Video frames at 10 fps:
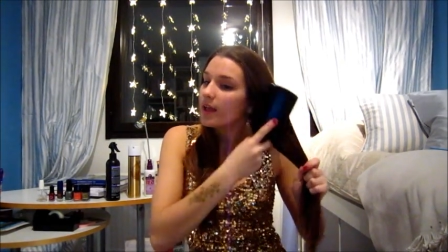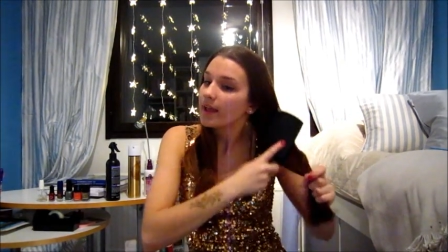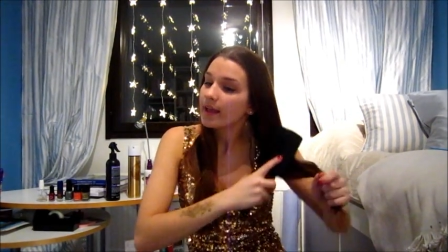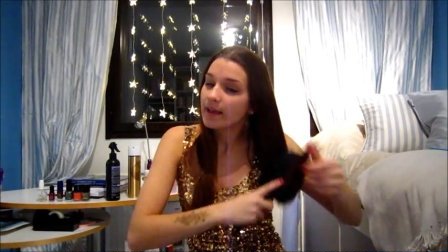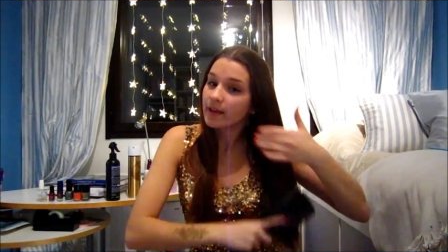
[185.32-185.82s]

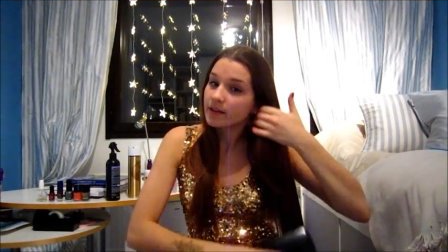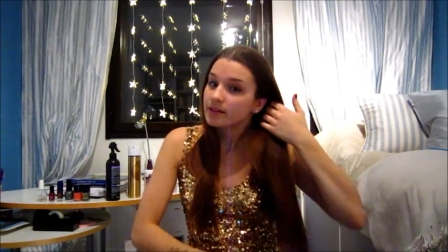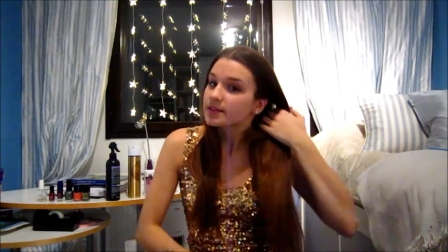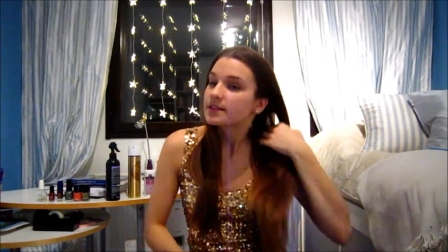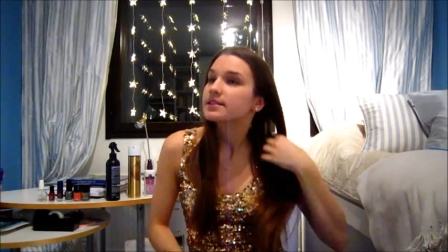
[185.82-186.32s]
And
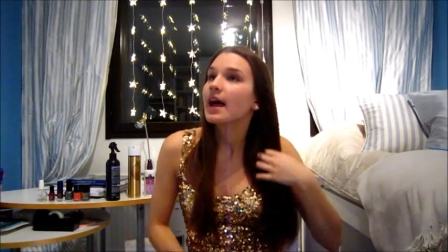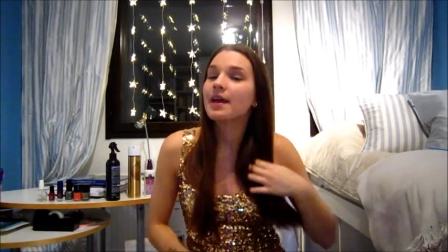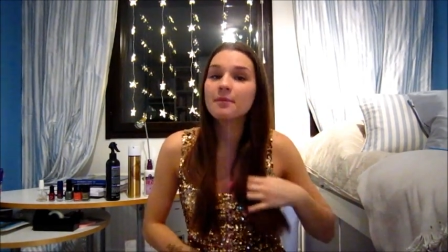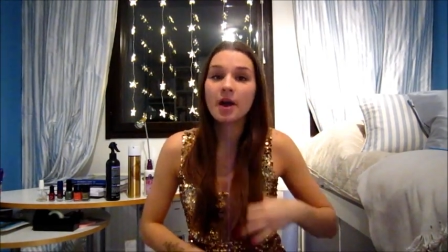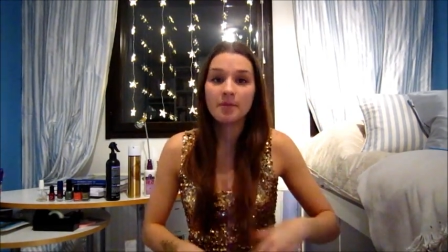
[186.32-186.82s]
since
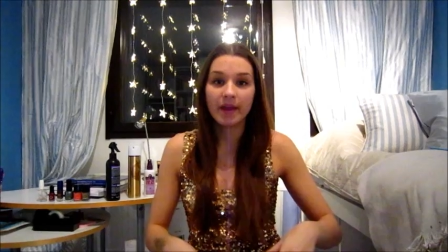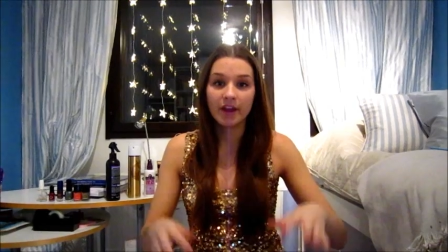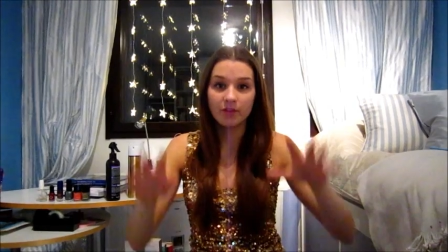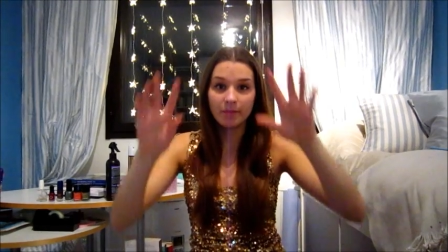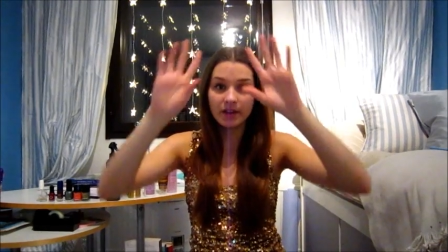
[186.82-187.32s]
I part my
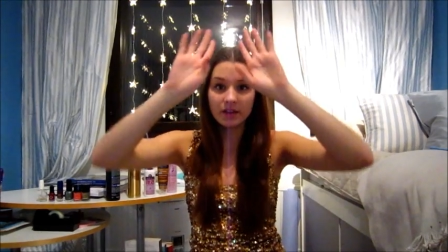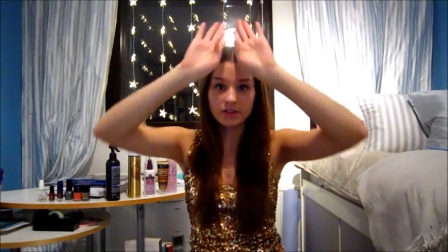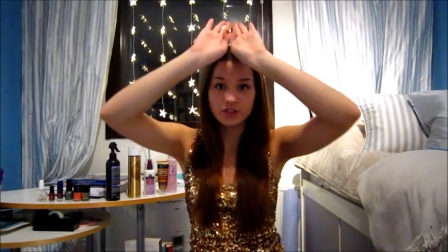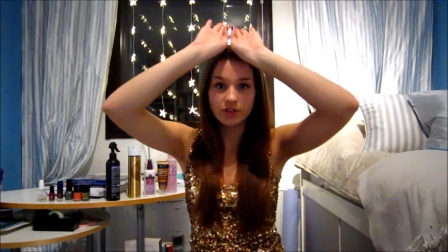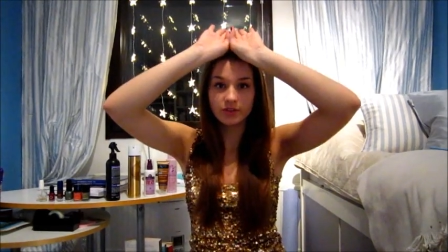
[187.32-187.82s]
hair in the middle, it
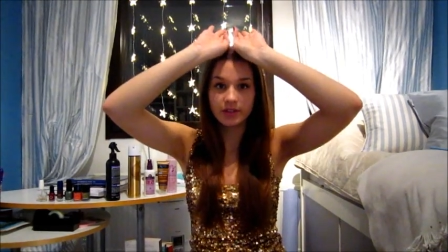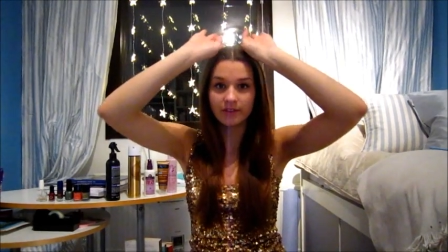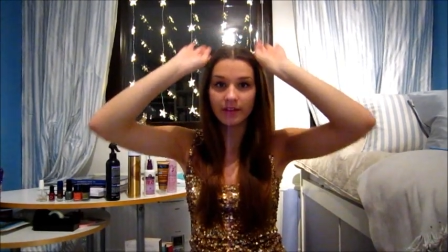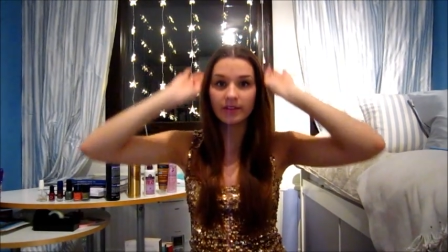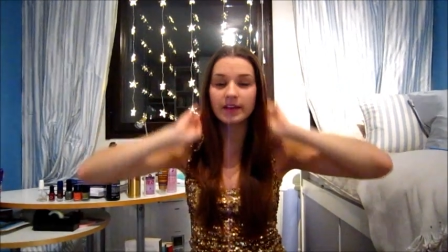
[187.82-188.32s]
just goes
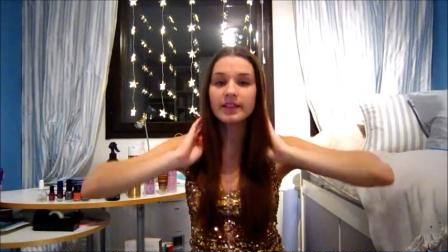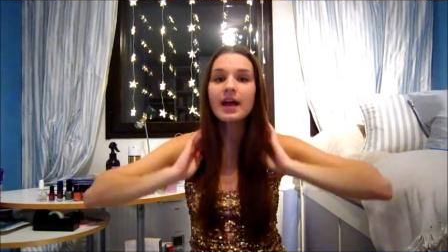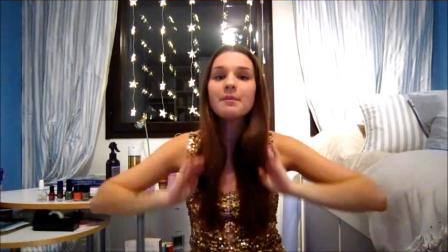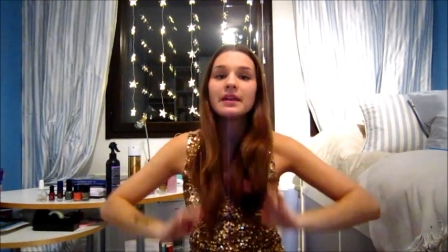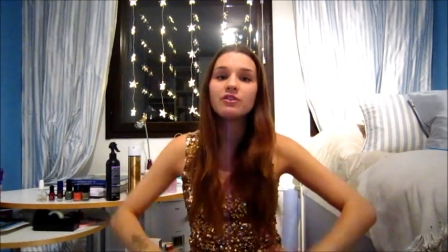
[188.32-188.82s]
down like
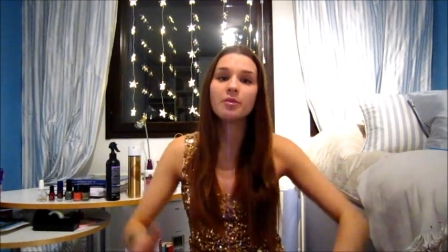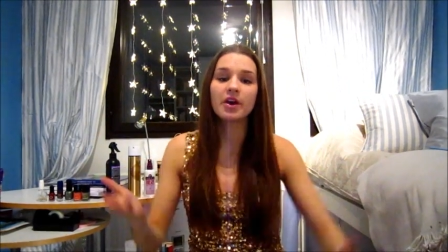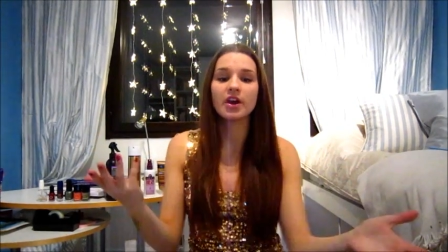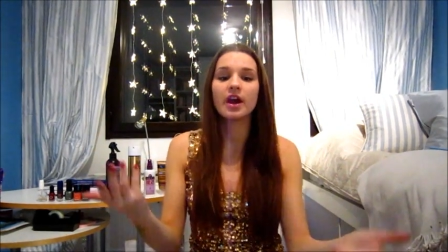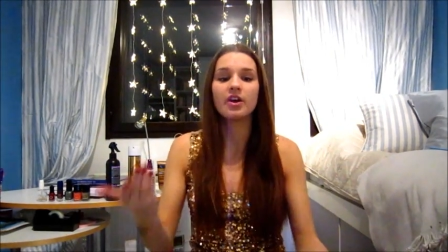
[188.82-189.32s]
that, but if you
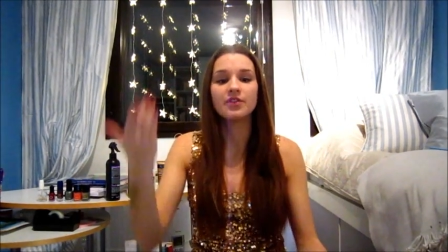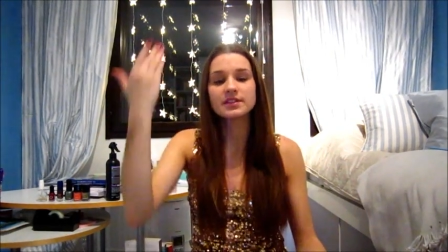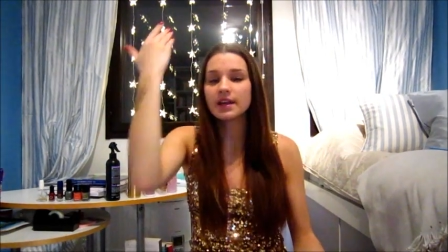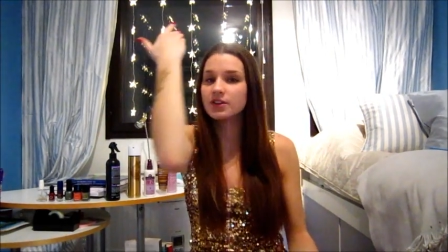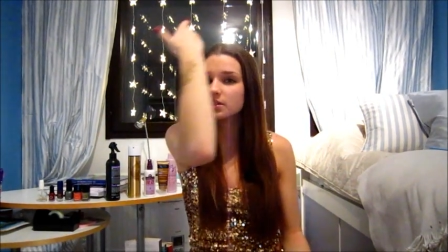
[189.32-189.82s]
part your hair on the
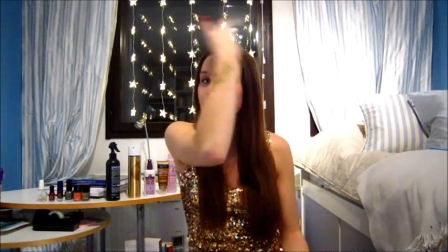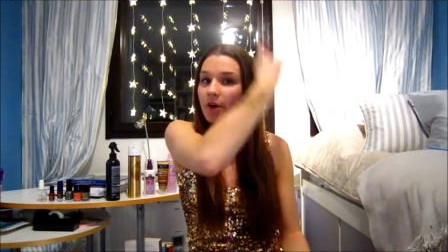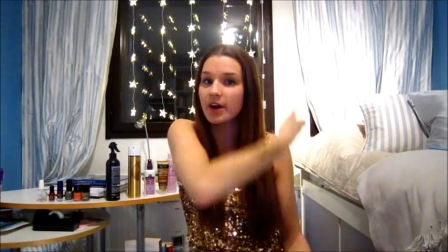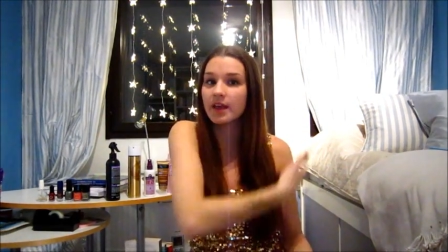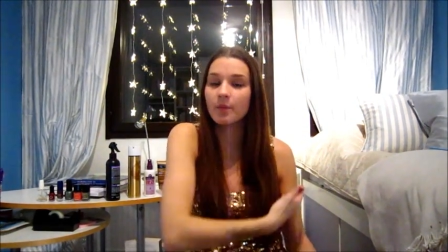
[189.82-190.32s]
side, just
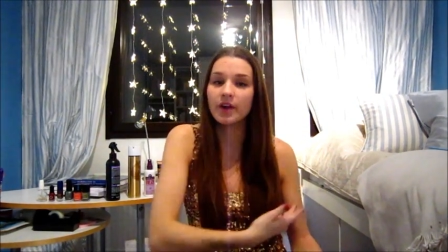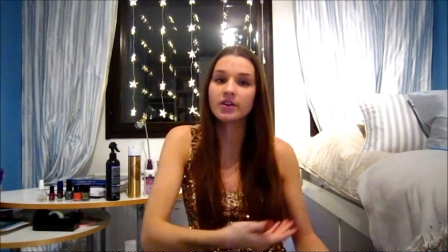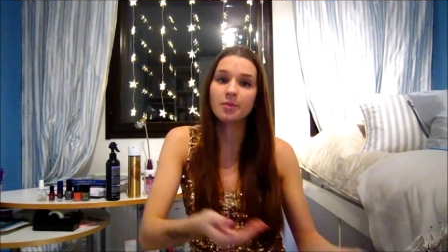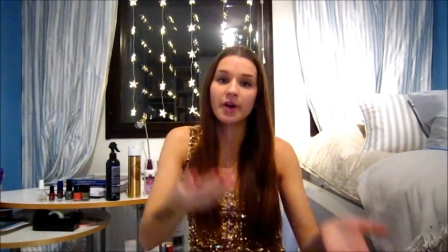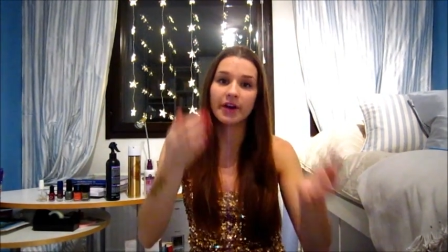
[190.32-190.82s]
part it where
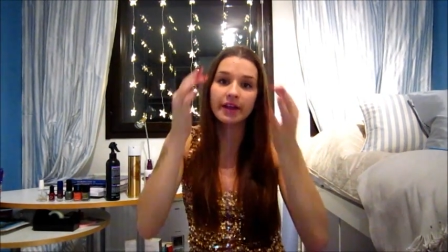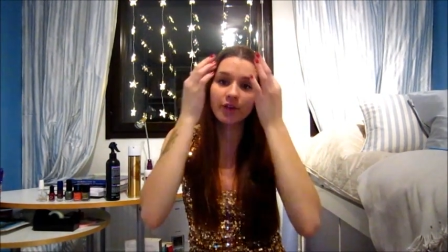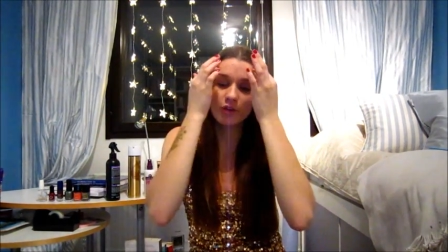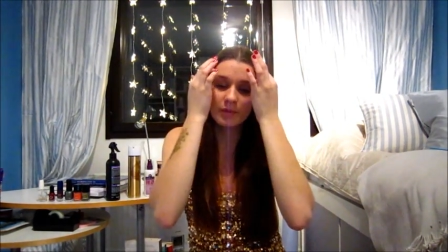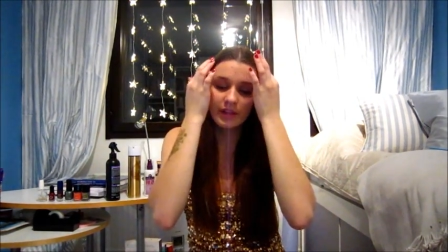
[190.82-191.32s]
you part it
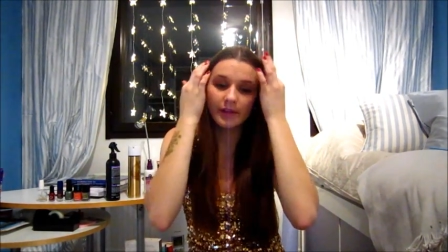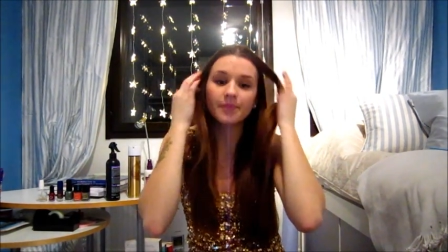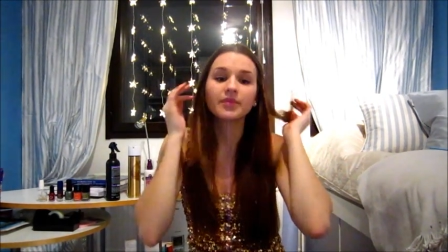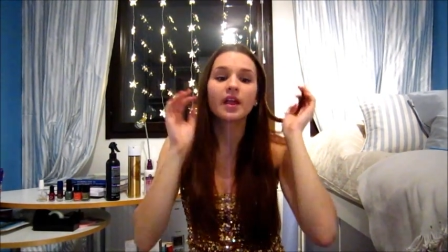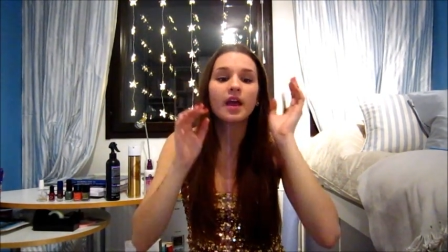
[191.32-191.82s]
normally.
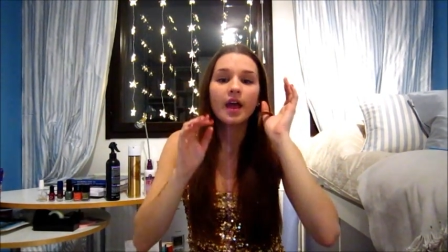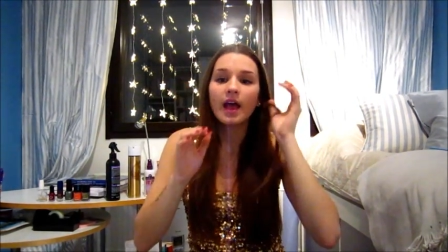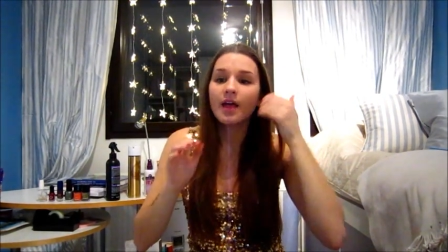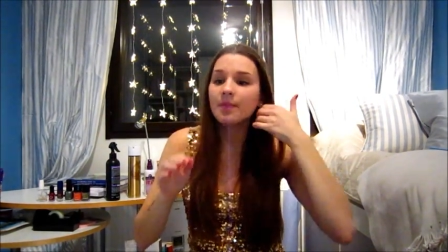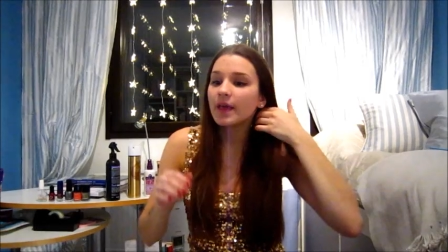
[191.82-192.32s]

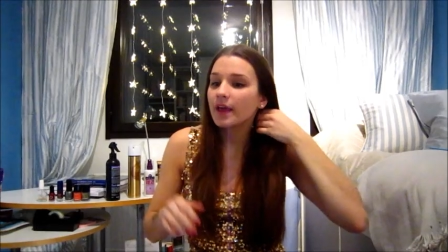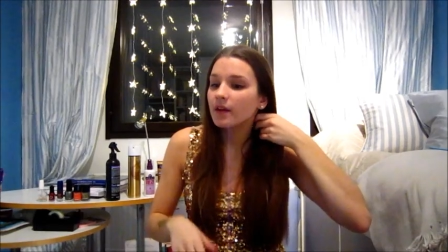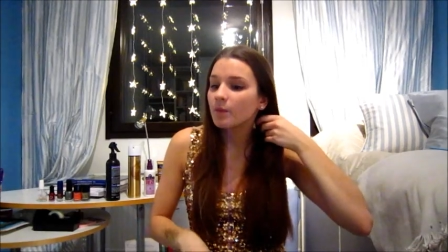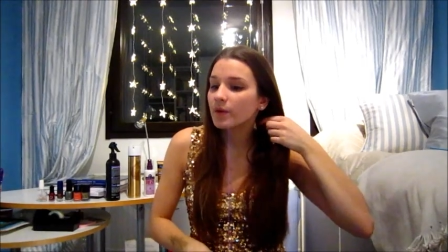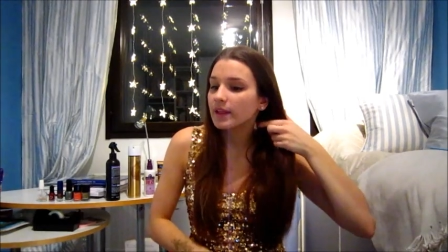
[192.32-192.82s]
And
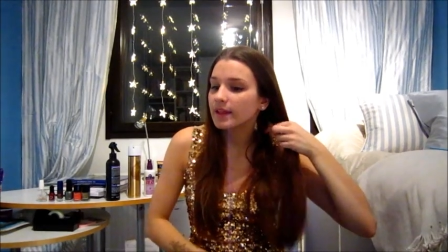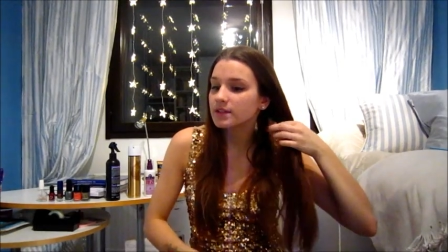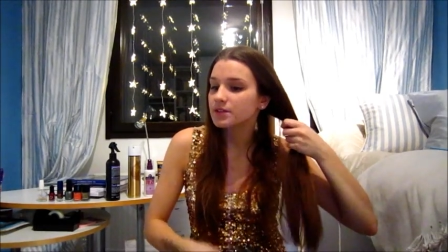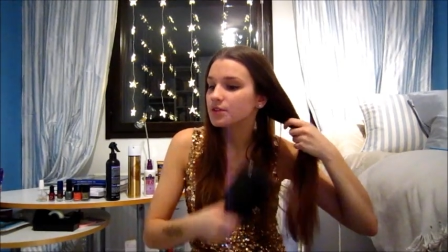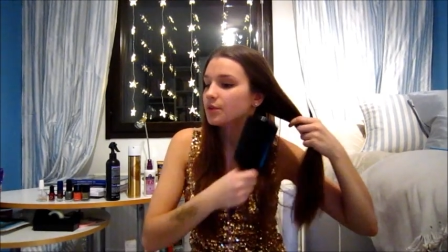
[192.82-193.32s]
then what I like
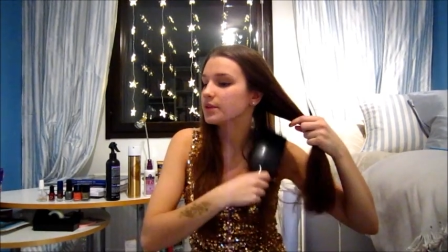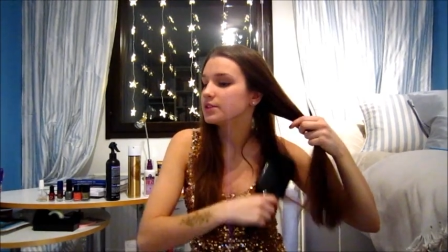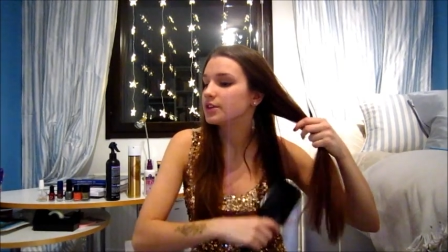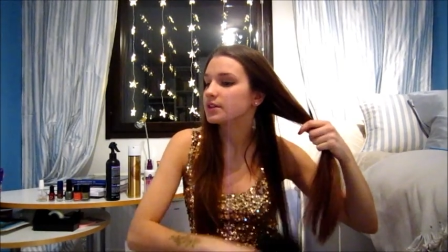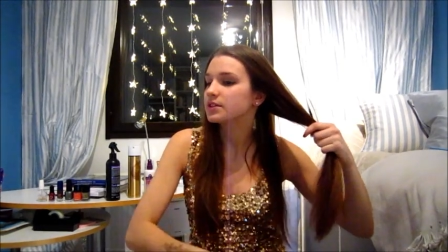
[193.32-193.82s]
to do is
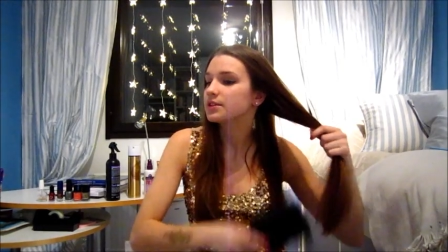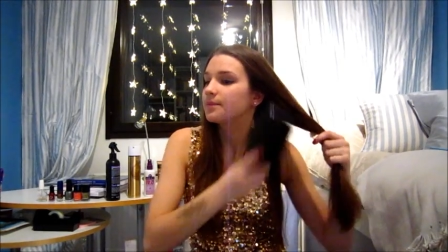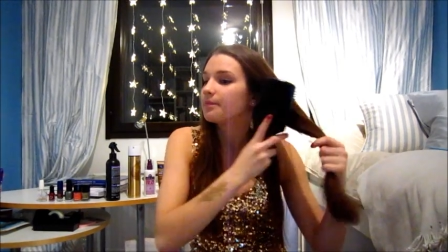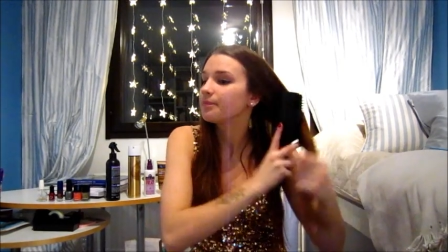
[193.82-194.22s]
just,